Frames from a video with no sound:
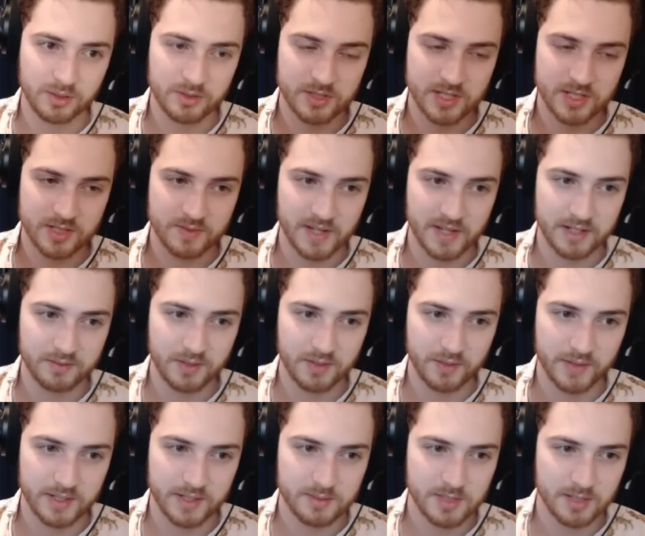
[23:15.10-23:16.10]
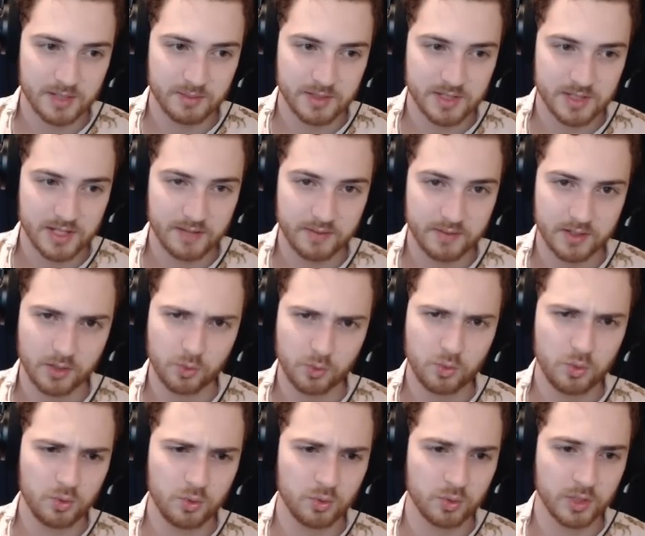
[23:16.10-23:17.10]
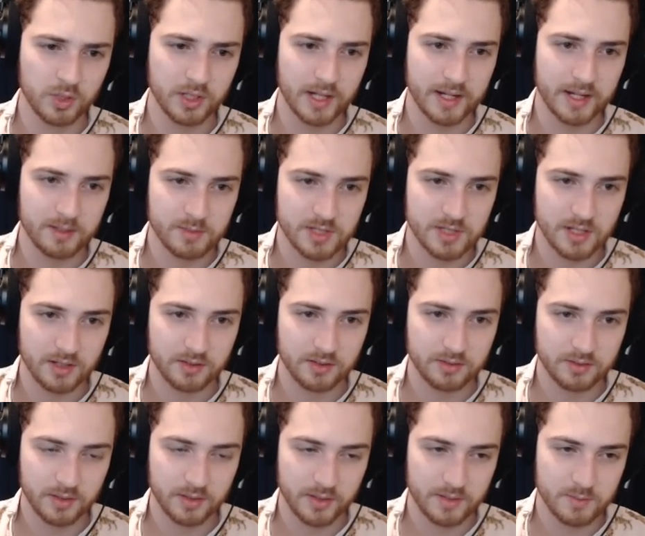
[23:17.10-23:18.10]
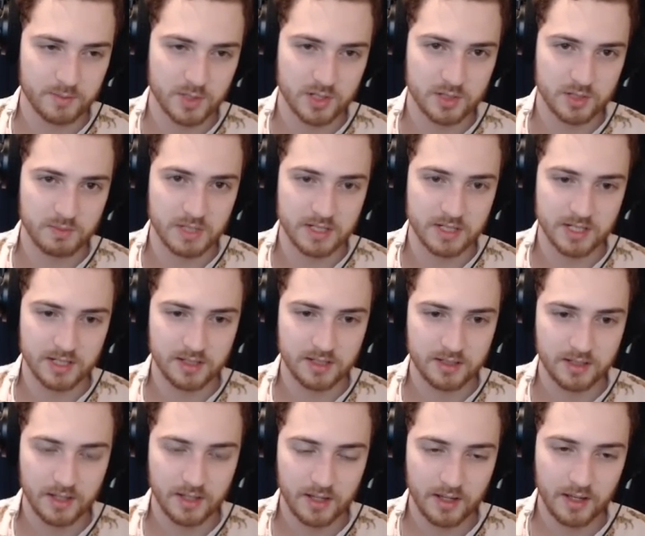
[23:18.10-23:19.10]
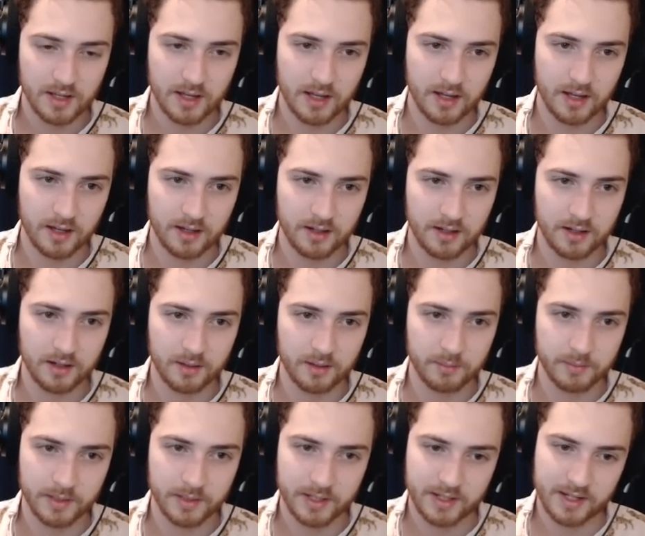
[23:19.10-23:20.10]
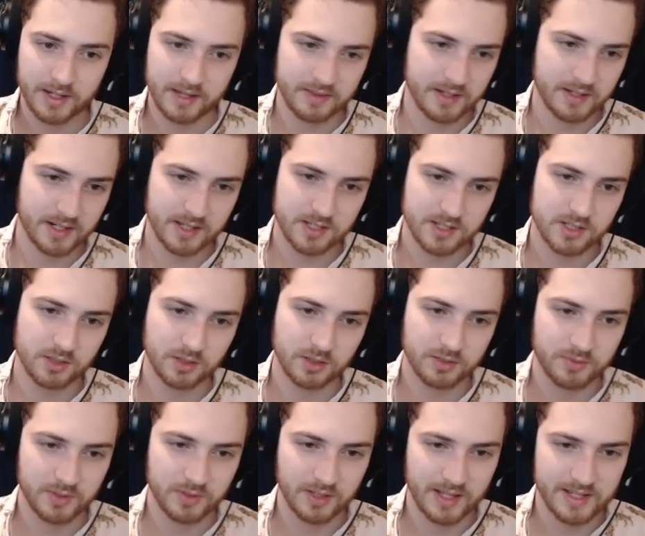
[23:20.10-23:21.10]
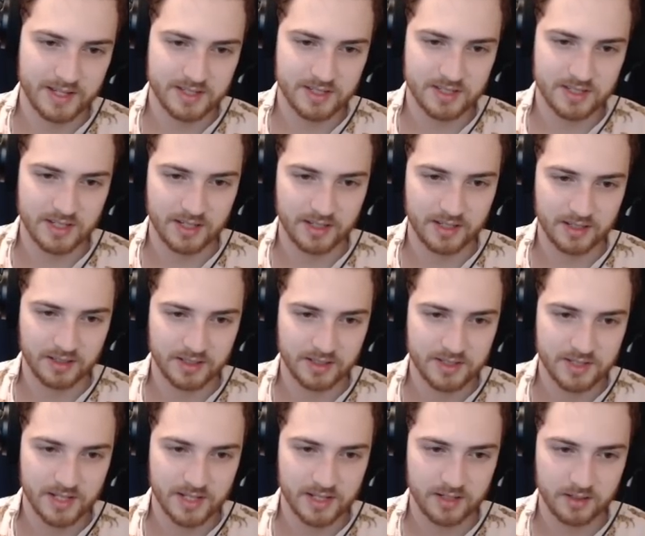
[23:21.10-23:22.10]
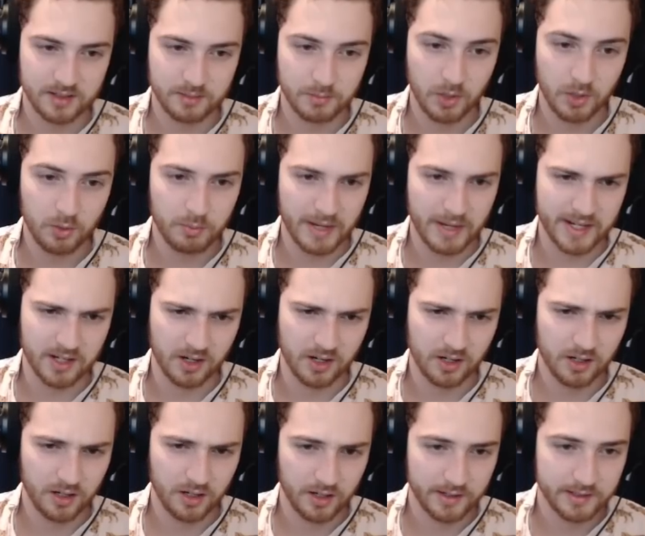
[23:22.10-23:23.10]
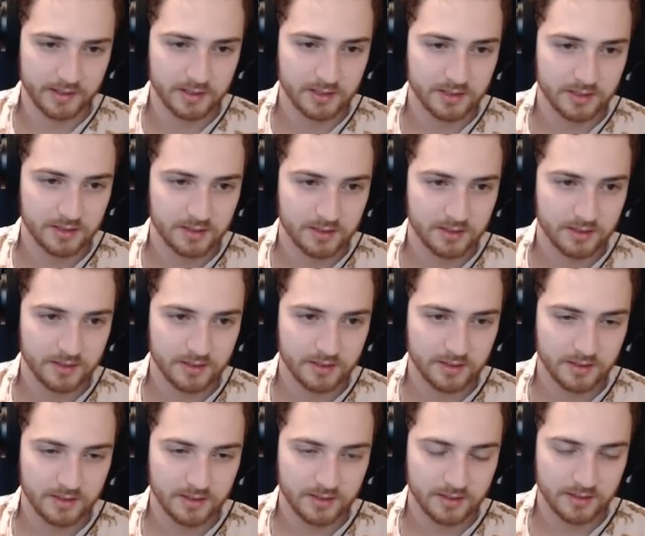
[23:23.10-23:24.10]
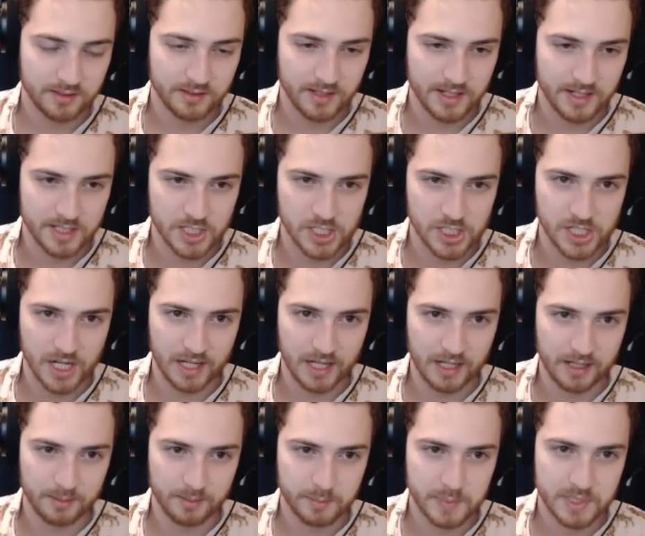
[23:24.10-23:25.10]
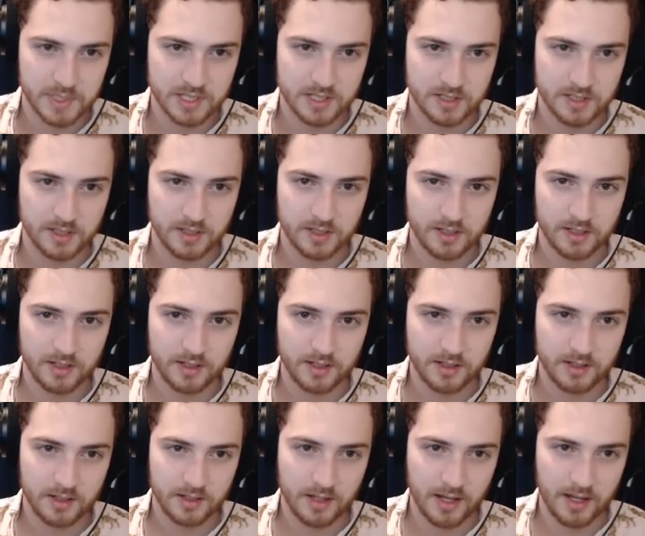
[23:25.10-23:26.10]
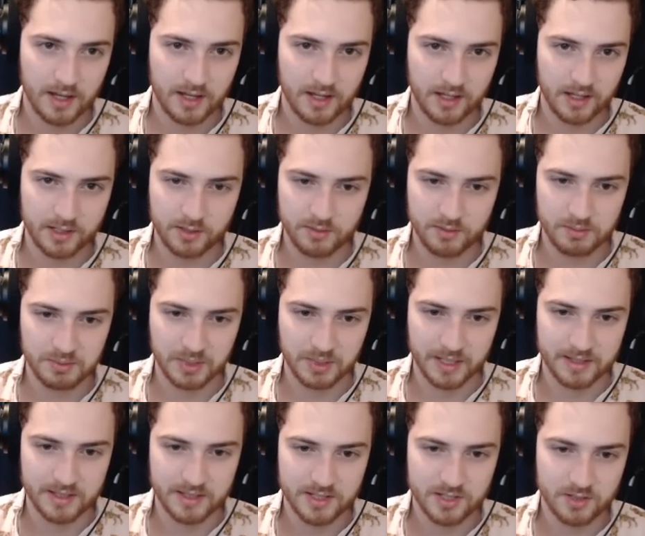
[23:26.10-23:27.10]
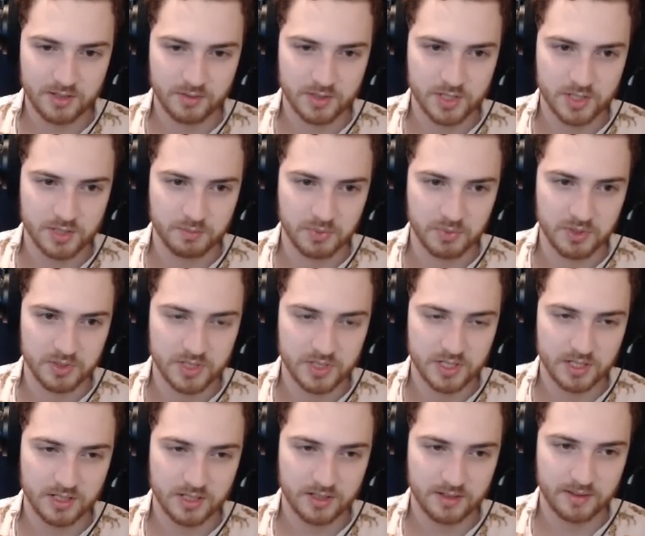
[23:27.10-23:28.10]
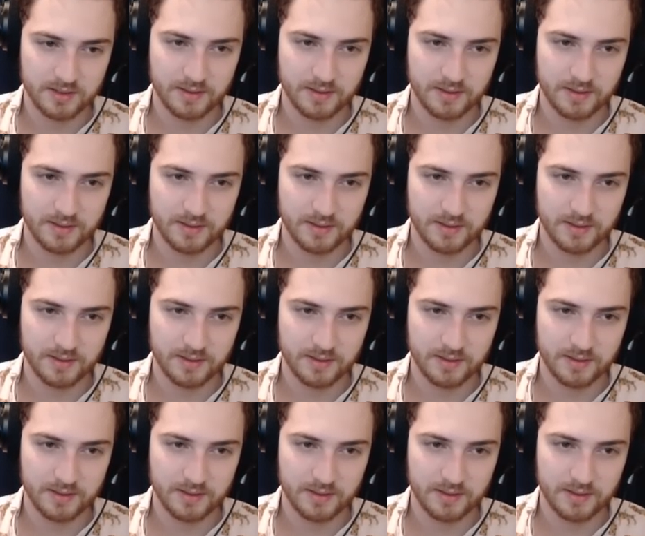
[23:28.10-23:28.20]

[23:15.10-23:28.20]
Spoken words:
this fight if you have items slammed on Syphon? Ooh, good items, though. Okay, so there's BT. And then I guess you'll look for a last Elise item. Oh, my God. Nice shops. You ever play this over just Bruiser?